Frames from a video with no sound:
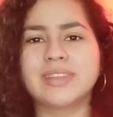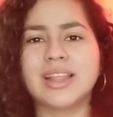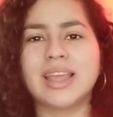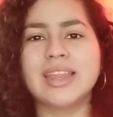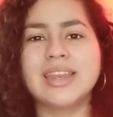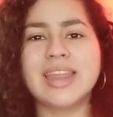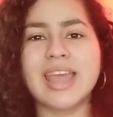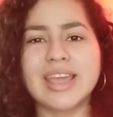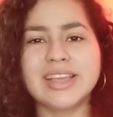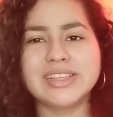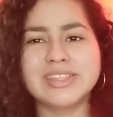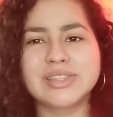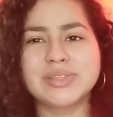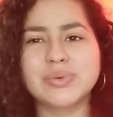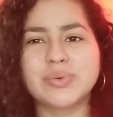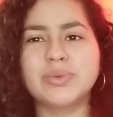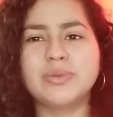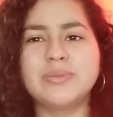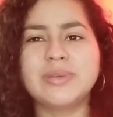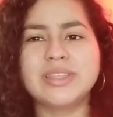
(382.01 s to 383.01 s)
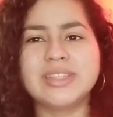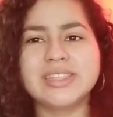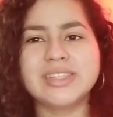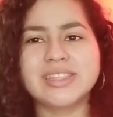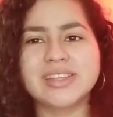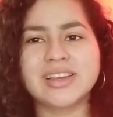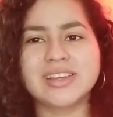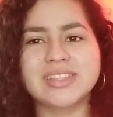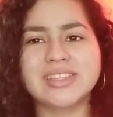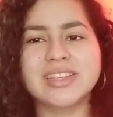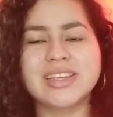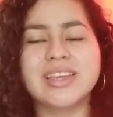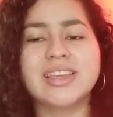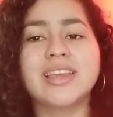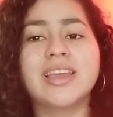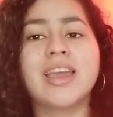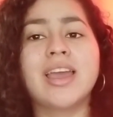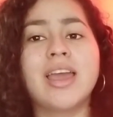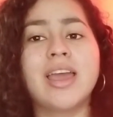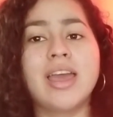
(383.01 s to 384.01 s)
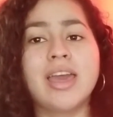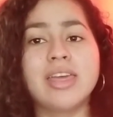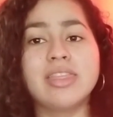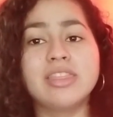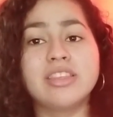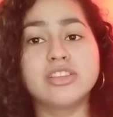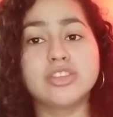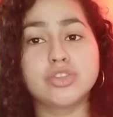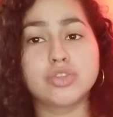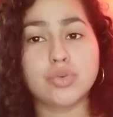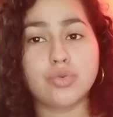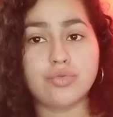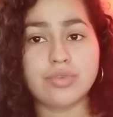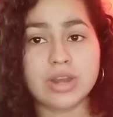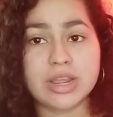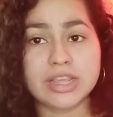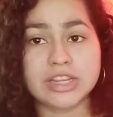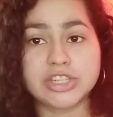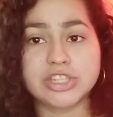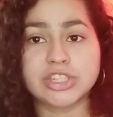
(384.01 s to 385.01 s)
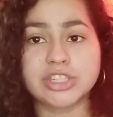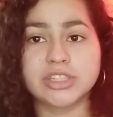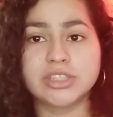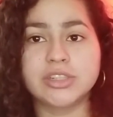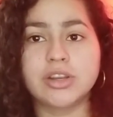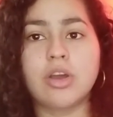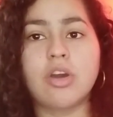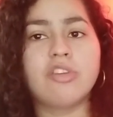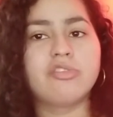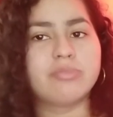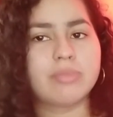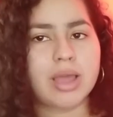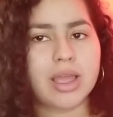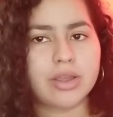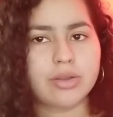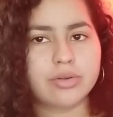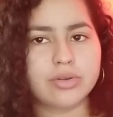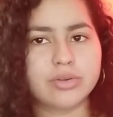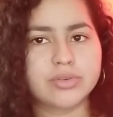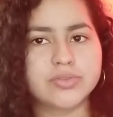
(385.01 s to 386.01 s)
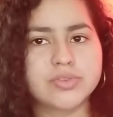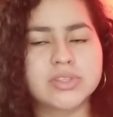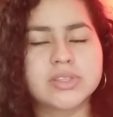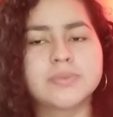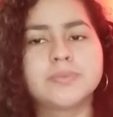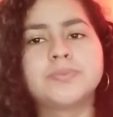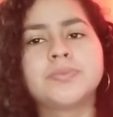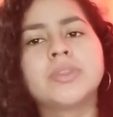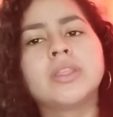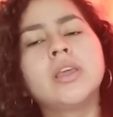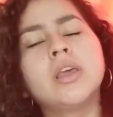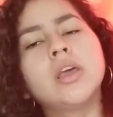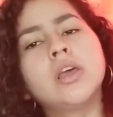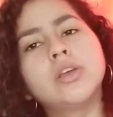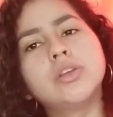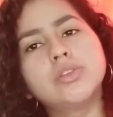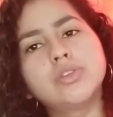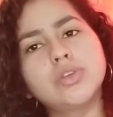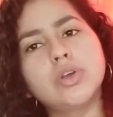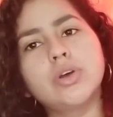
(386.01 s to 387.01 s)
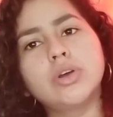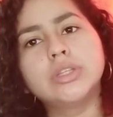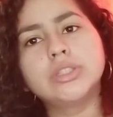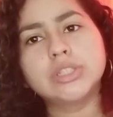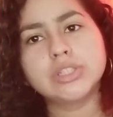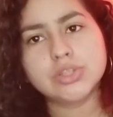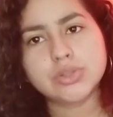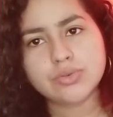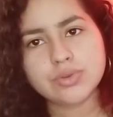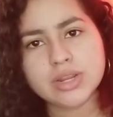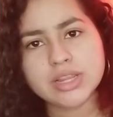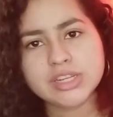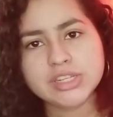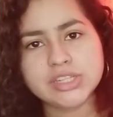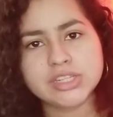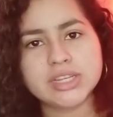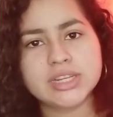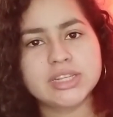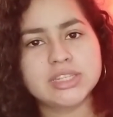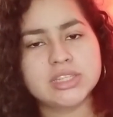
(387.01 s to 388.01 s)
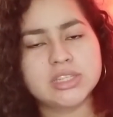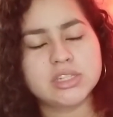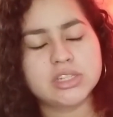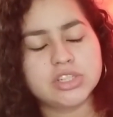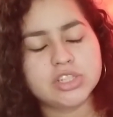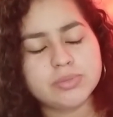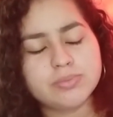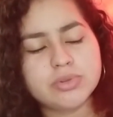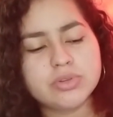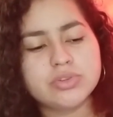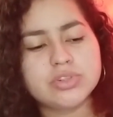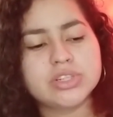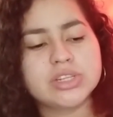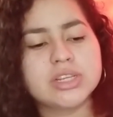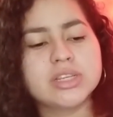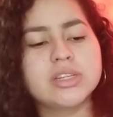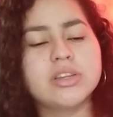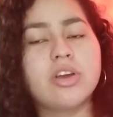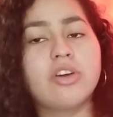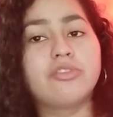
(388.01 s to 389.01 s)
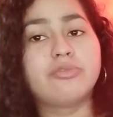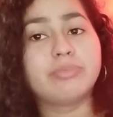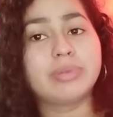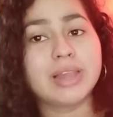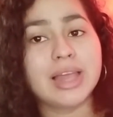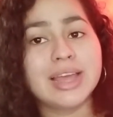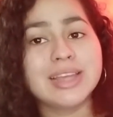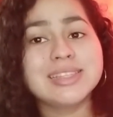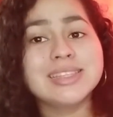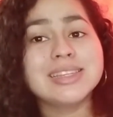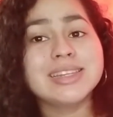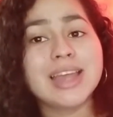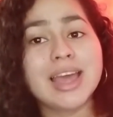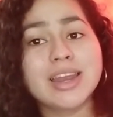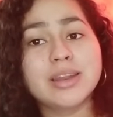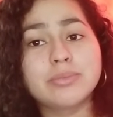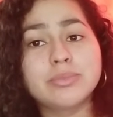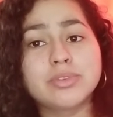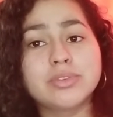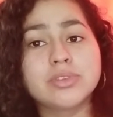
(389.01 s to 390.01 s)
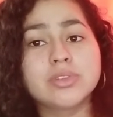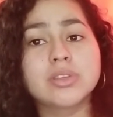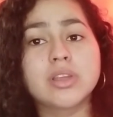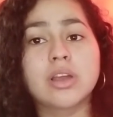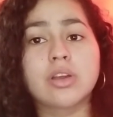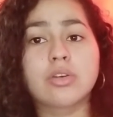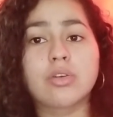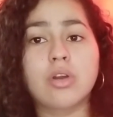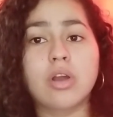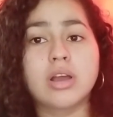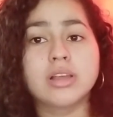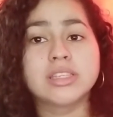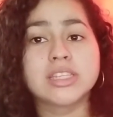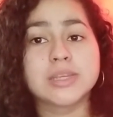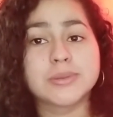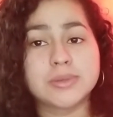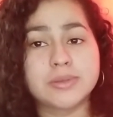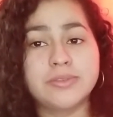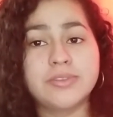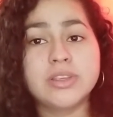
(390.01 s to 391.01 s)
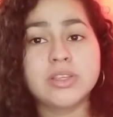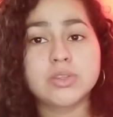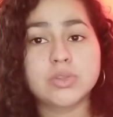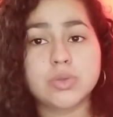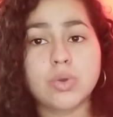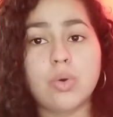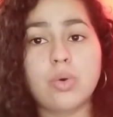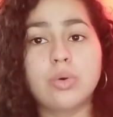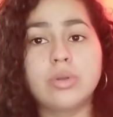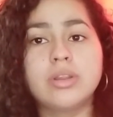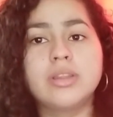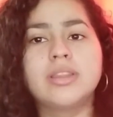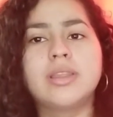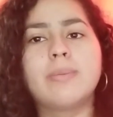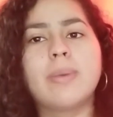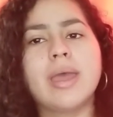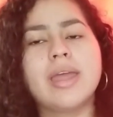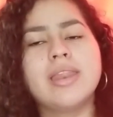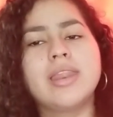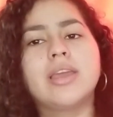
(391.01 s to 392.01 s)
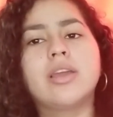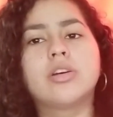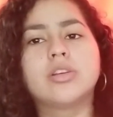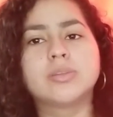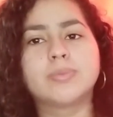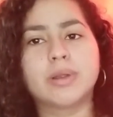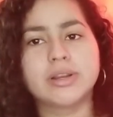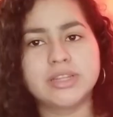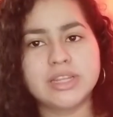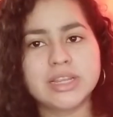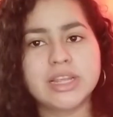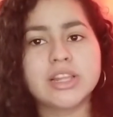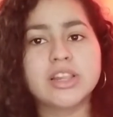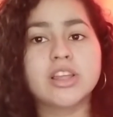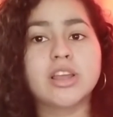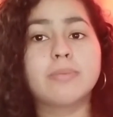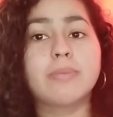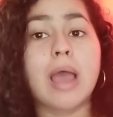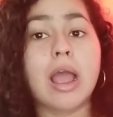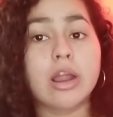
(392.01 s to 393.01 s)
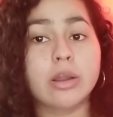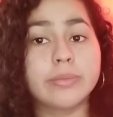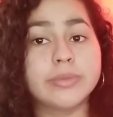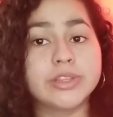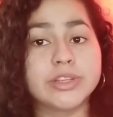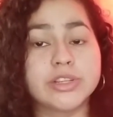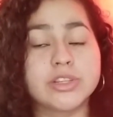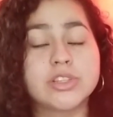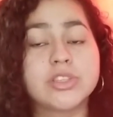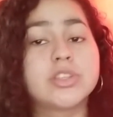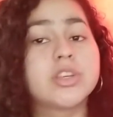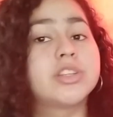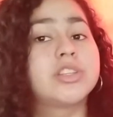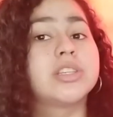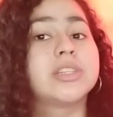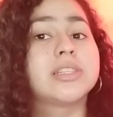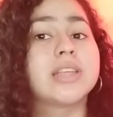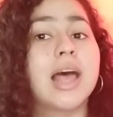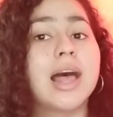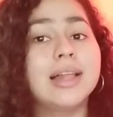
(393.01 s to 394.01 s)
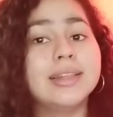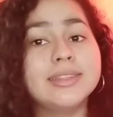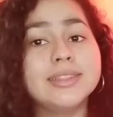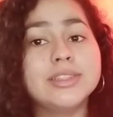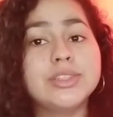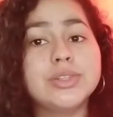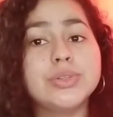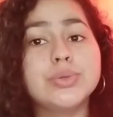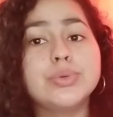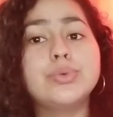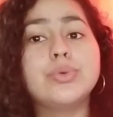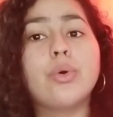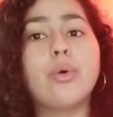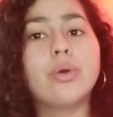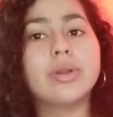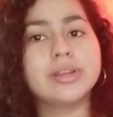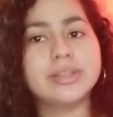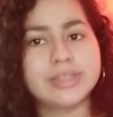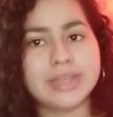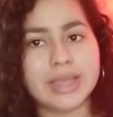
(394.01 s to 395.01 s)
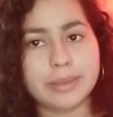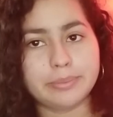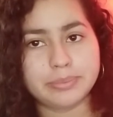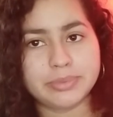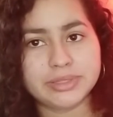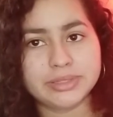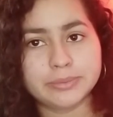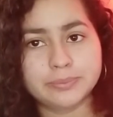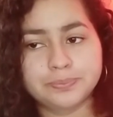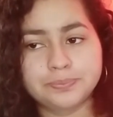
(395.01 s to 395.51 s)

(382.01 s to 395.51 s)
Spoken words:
Next, we'll be discussing the zonation of mangroves. So, the zonation is the distribution of plants and animals across a specific zone depending on particular parameters such as altitude or depth.